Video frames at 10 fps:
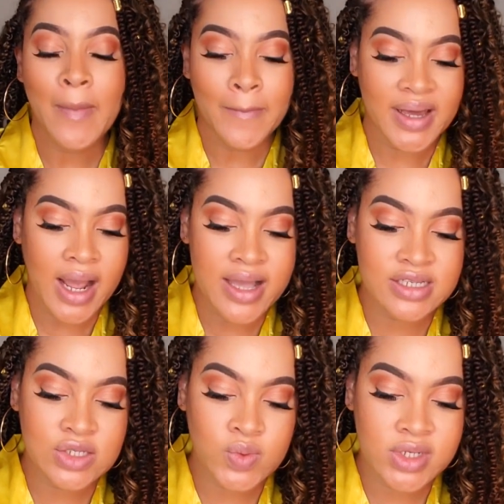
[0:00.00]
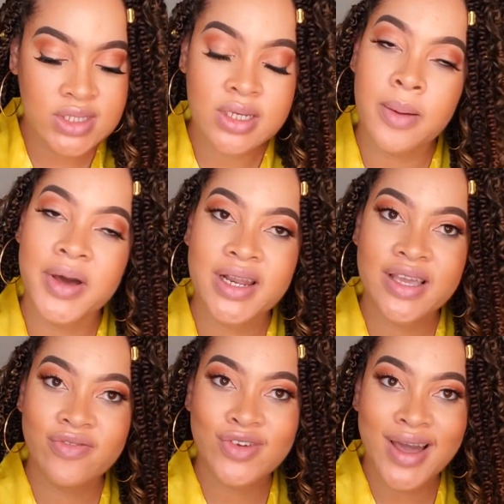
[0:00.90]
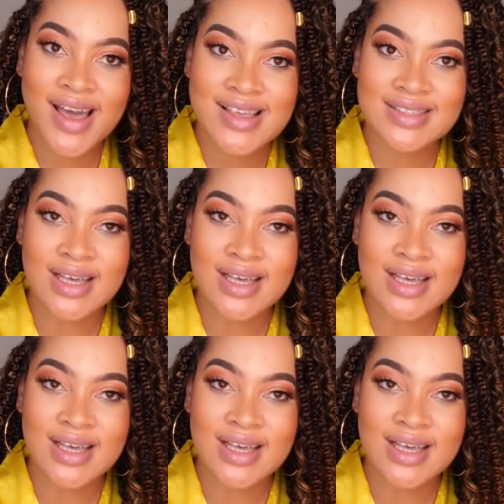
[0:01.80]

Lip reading: But I just wanted to come on and give you guys